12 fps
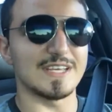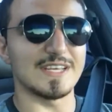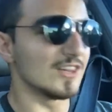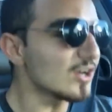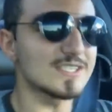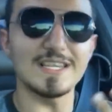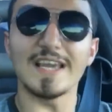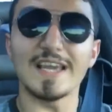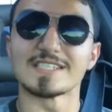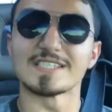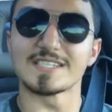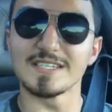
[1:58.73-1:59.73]
It looks like
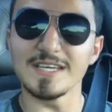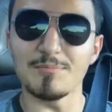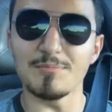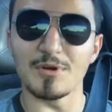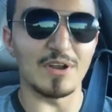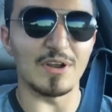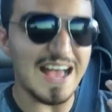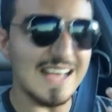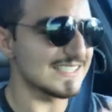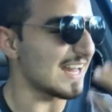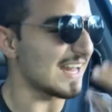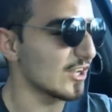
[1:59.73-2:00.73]
a sleeper, but it
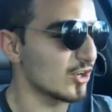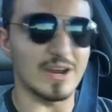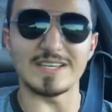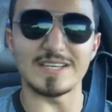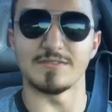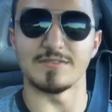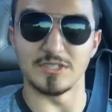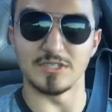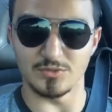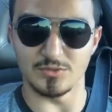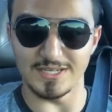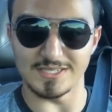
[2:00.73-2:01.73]
has that aggressiveness
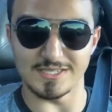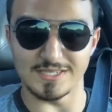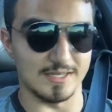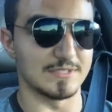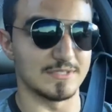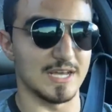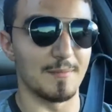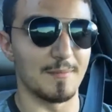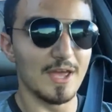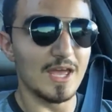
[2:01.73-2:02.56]
to it at the same time.